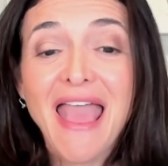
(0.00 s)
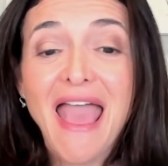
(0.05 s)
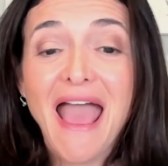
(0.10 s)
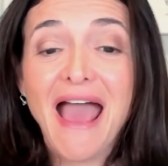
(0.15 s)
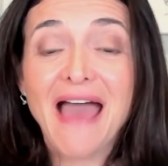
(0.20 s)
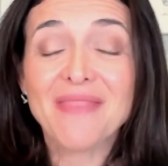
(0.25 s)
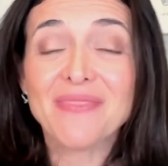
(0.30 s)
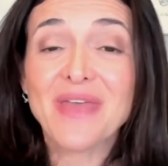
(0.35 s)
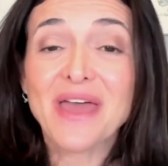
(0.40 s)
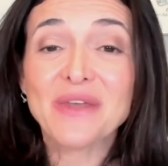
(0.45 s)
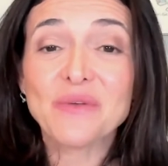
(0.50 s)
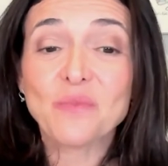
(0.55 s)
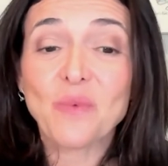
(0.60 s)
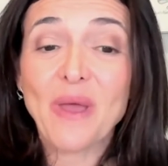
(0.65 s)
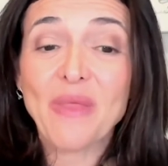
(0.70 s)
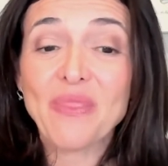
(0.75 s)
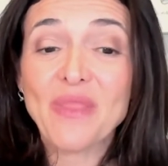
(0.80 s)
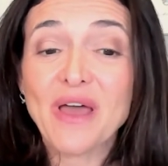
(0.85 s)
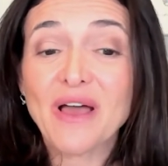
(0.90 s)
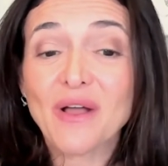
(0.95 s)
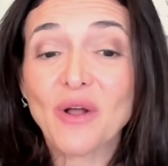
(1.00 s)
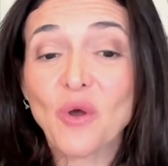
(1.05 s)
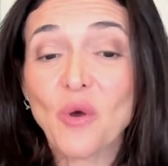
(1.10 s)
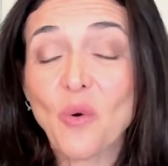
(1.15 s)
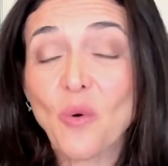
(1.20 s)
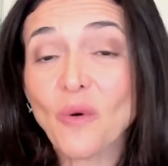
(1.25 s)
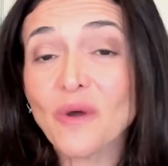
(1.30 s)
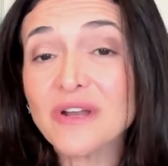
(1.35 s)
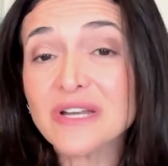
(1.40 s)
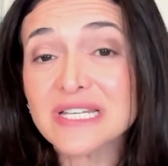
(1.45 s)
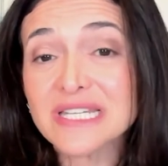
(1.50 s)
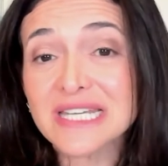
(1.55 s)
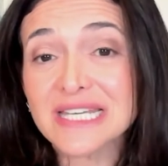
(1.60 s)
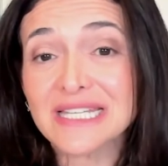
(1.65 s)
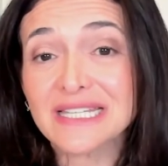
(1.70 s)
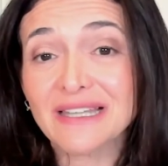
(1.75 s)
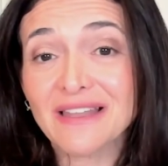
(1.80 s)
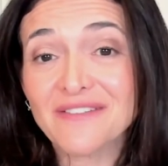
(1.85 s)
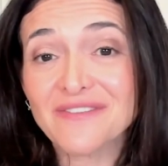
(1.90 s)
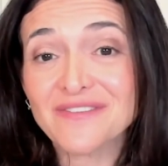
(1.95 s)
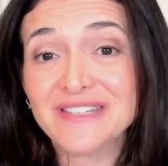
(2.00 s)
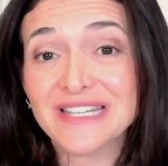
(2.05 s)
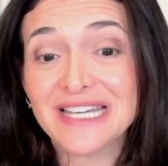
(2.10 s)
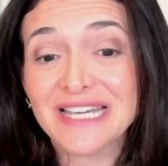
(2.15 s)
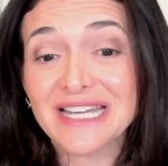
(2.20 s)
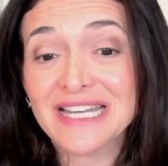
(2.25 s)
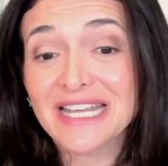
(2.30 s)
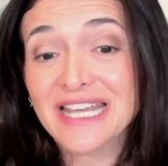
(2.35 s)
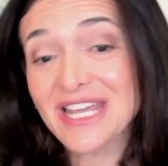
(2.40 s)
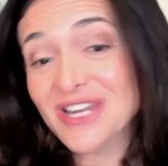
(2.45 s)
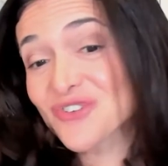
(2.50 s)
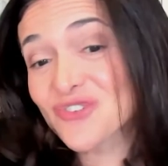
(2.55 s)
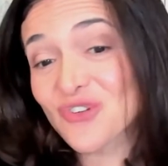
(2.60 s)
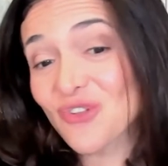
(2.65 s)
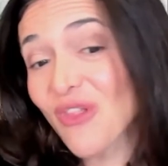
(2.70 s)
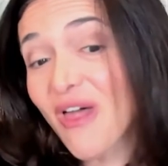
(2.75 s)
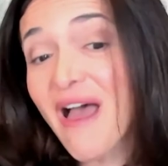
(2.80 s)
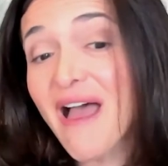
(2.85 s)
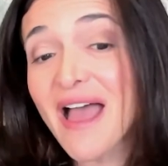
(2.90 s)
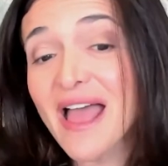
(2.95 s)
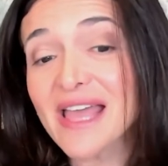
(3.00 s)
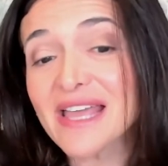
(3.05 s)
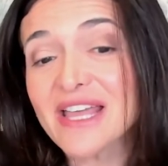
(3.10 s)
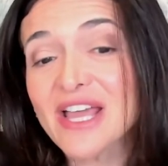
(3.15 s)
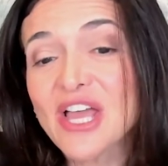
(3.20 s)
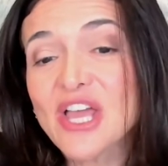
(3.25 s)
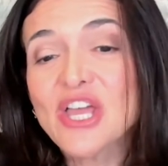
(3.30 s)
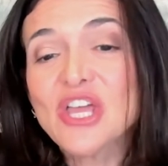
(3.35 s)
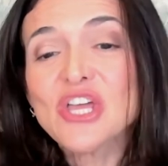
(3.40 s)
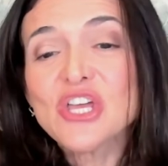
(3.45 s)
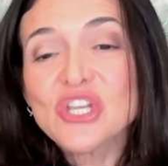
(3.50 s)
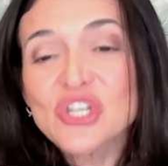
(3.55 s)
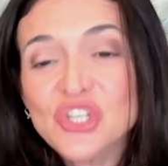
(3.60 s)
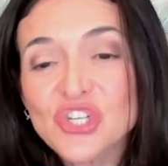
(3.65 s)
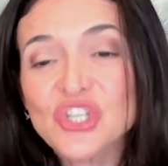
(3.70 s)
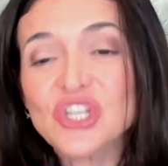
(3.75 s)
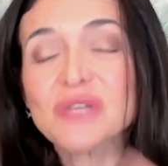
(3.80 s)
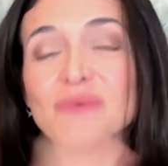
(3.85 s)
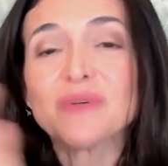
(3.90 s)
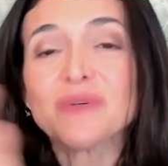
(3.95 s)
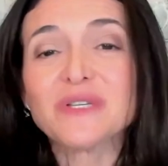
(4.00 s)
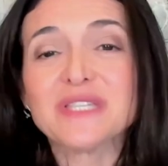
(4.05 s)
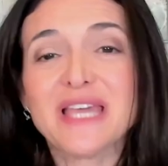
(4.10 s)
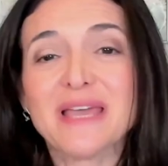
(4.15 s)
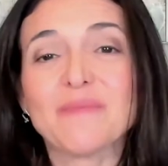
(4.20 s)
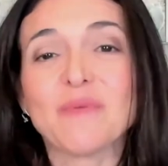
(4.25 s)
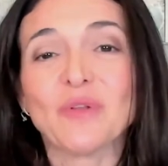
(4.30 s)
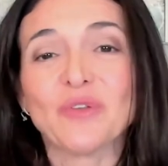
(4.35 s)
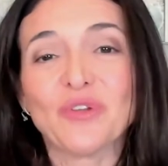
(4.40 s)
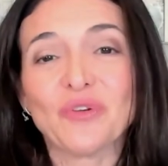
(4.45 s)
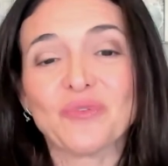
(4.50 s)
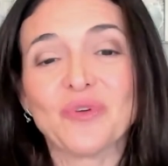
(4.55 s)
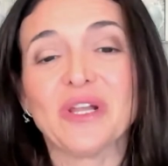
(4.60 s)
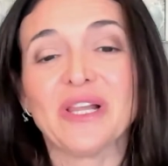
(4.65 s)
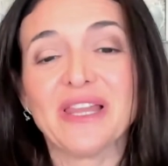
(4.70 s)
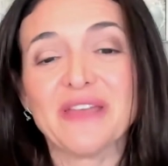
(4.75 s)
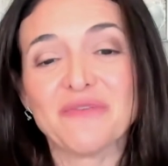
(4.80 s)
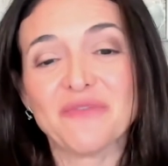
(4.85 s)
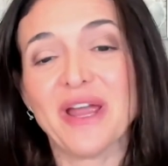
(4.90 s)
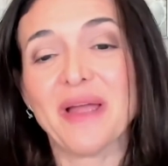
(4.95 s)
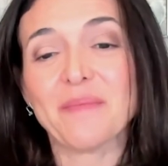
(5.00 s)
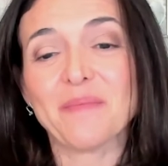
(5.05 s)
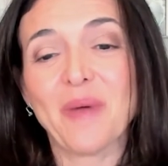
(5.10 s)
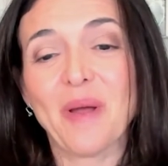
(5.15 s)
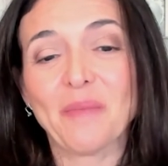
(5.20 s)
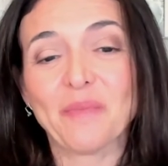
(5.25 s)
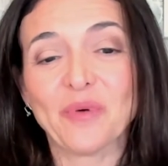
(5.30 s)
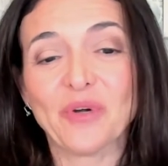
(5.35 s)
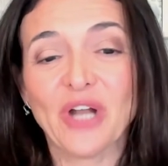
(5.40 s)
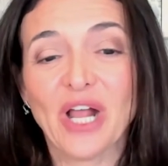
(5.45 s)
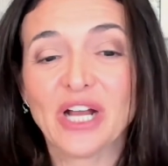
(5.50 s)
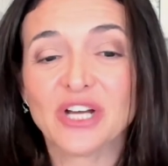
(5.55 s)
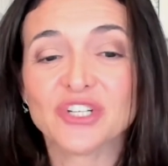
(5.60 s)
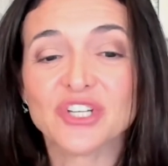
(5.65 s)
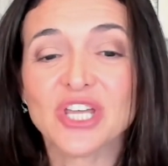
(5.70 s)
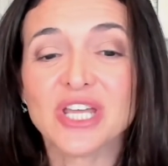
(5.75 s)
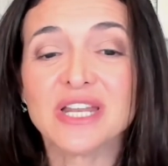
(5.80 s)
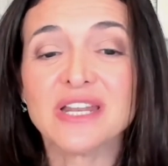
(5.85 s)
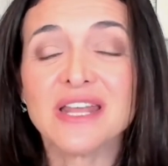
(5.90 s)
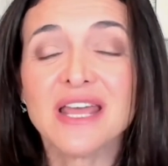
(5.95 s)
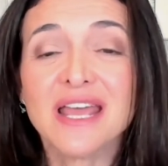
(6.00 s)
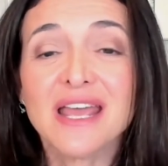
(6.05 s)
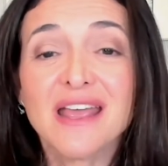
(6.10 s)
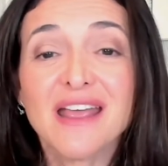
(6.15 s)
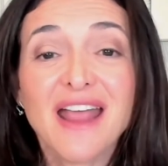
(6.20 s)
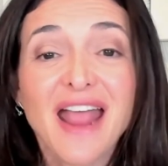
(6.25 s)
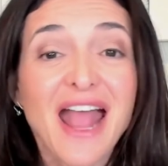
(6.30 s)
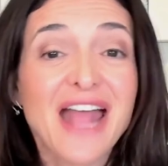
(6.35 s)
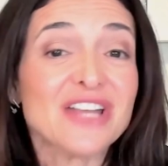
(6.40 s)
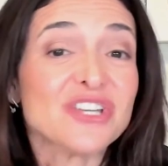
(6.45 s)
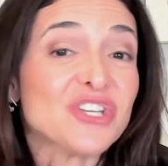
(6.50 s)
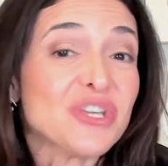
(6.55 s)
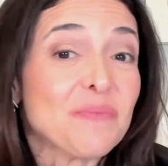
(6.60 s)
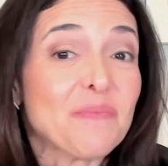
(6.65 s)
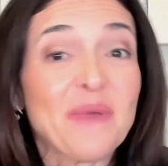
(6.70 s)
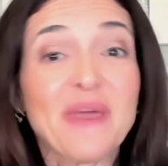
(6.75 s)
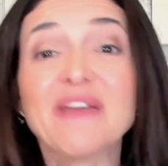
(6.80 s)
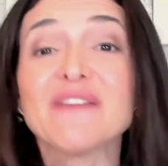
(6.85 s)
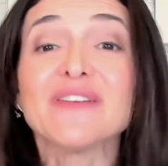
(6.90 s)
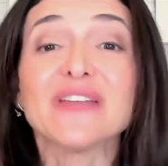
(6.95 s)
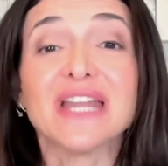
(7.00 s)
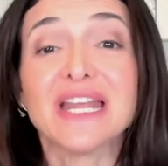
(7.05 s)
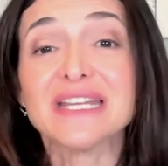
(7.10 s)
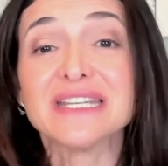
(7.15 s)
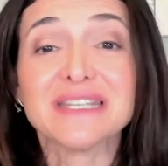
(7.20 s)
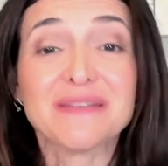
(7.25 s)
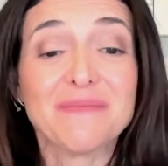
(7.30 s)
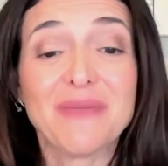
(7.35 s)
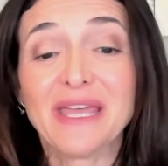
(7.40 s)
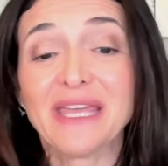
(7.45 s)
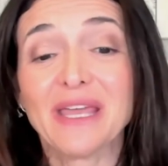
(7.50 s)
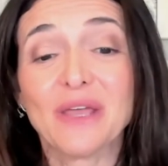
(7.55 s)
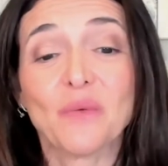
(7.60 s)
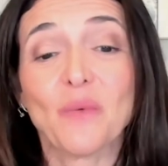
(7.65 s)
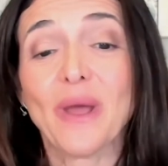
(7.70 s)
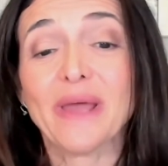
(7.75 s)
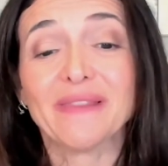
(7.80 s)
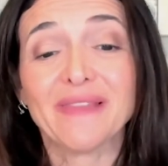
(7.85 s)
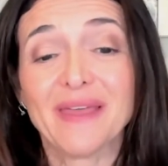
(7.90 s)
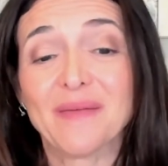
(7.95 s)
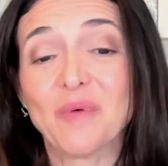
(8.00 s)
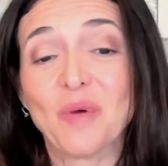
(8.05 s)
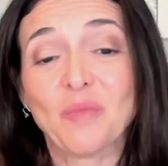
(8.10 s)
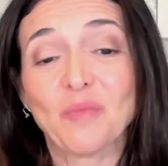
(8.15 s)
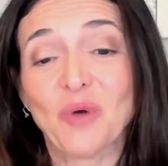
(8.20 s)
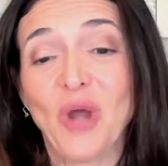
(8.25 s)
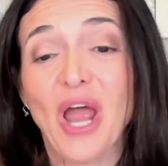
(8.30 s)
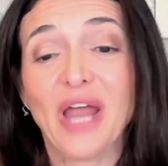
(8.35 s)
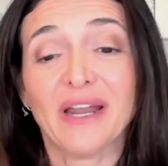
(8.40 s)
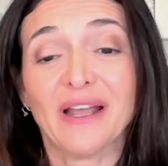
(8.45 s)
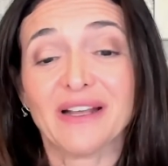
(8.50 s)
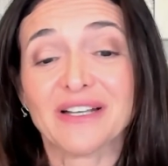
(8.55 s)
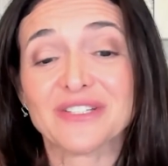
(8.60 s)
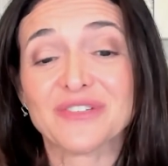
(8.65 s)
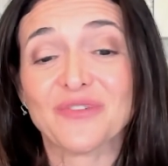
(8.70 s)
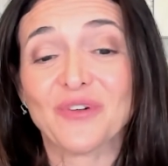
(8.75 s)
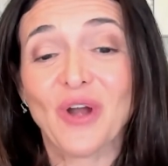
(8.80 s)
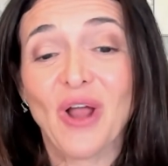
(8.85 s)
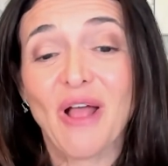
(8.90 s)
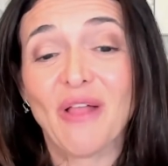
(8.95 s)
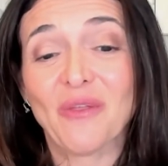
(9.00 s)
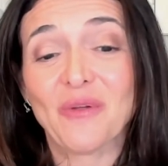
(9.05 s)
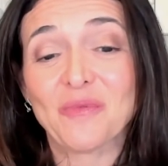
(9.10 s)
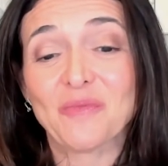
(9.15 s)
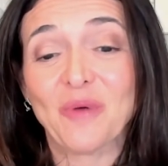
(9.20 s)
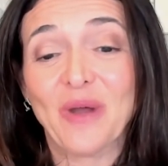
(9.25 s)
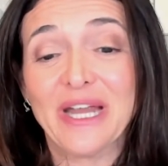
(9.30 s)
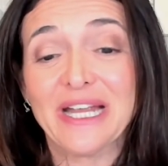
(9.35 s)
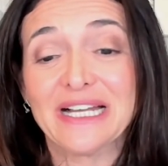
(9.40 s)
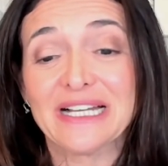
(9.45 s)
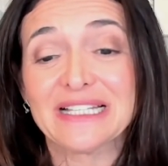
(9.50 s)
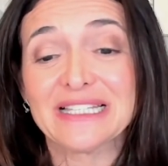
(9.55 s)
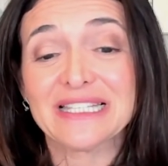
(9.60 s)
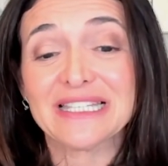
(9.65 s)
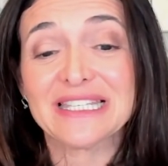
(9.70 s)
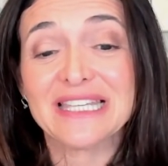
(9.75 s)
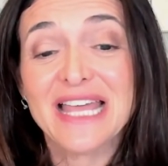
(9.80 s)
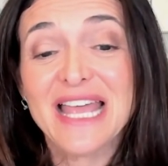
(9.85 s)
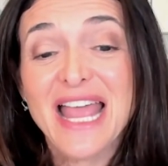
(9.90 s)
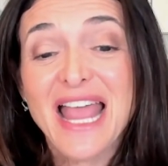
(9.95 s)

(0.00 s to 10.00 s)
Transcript: And then when the quarantine lifted in July, she was able to really ramp up production, and she pivoted to making white label products for other brands.